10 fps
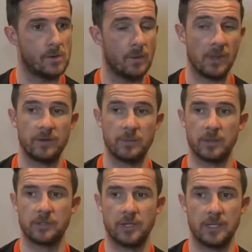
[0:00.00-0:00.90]
Well,
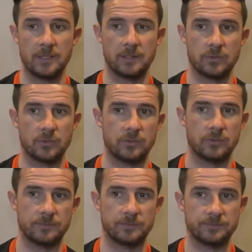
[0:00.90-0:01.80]
everybody trained, so
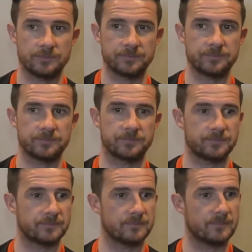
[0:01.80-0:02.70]

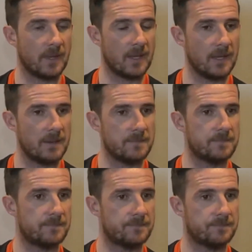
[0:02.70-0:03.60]

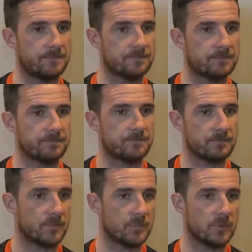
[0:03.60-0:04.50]

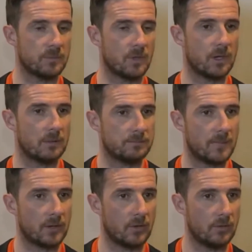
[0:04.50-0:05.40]
some done a
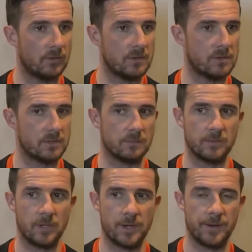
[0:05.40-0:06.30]
cool down, some
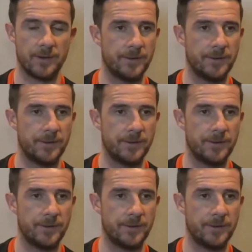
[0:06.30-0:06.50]
done a